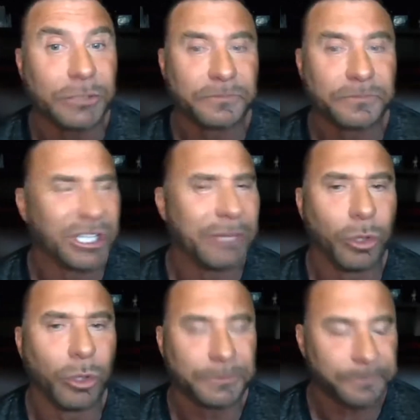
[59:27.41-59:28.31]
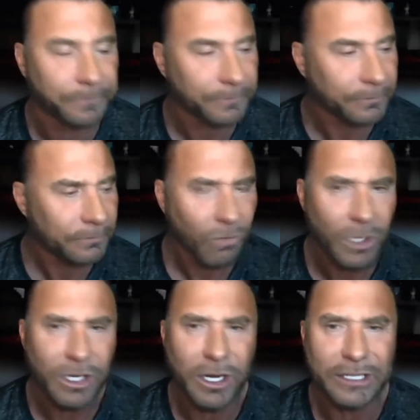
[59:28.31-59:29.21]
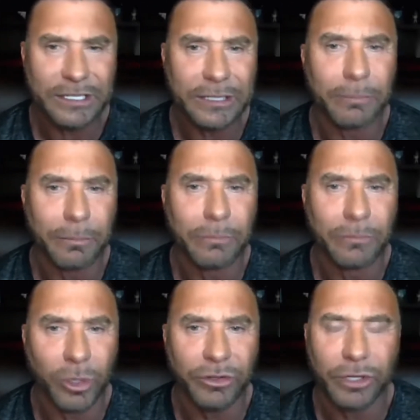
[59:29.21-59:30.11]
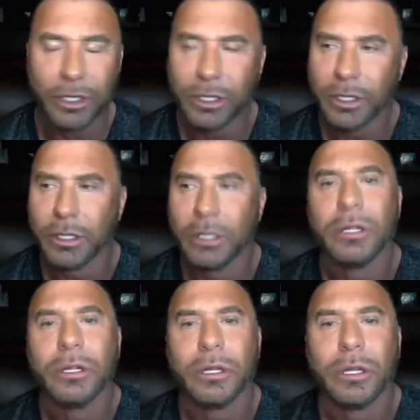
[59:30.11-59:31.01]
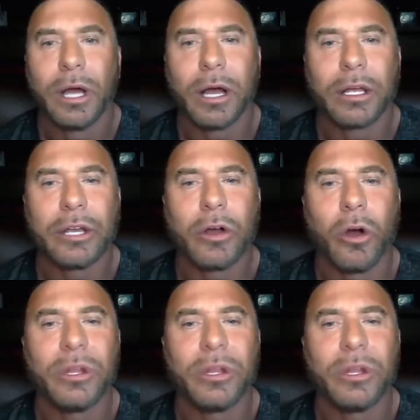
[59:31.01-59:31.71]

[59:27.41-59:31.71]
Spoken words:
Same voice, kind of deep voice. He called me.